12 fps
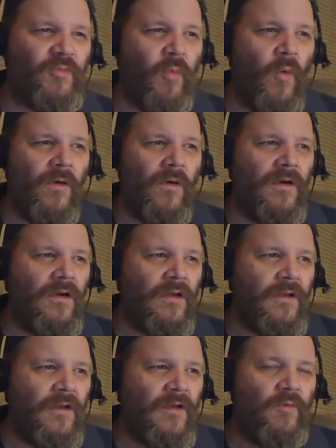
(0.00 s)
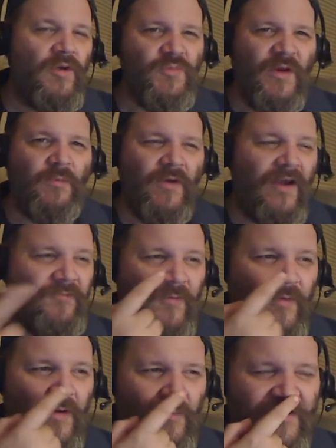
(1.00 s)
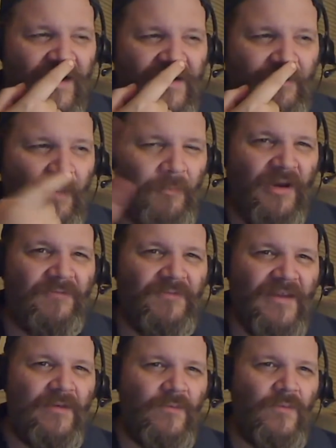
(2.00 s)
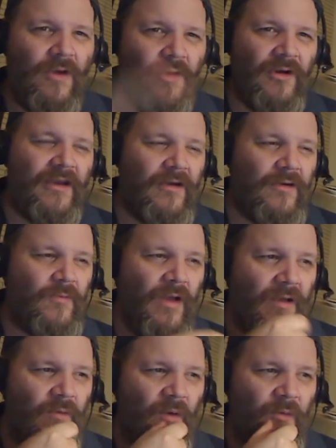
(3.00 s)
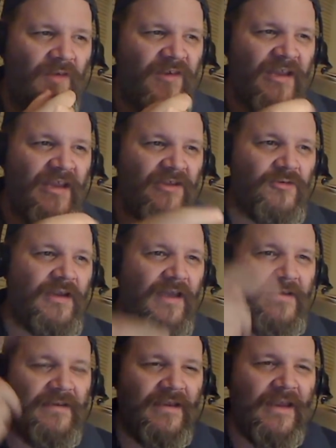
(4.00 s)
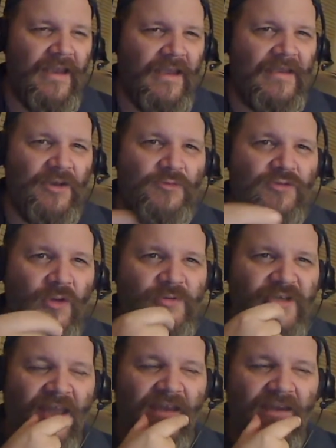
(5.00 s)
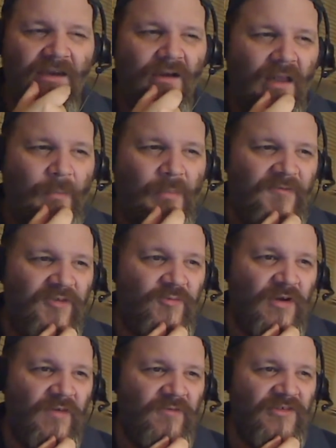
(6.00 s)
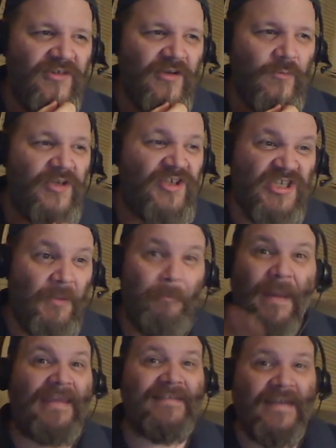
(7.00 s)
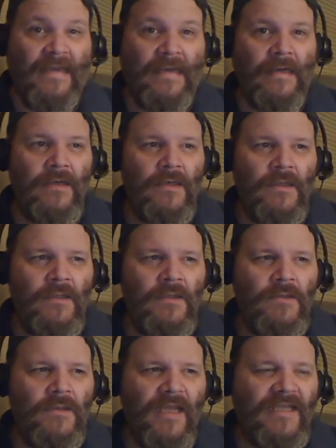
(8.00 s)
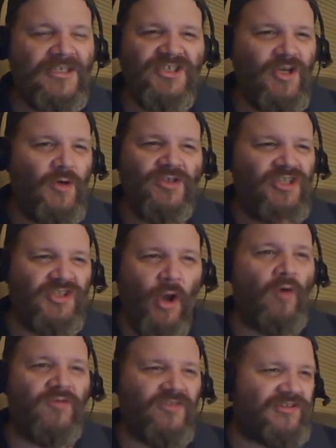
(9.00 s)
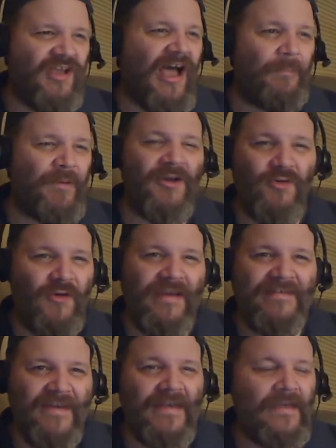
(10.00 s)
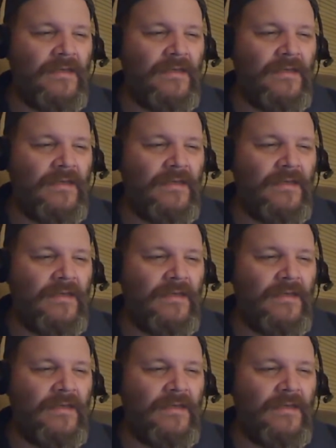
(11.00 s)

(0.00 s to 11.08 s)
War, which we talked about briefly earlier while we were covering history in YouTube chat. A couple of us referenced it, which is amazing, and so just over the top and crazy.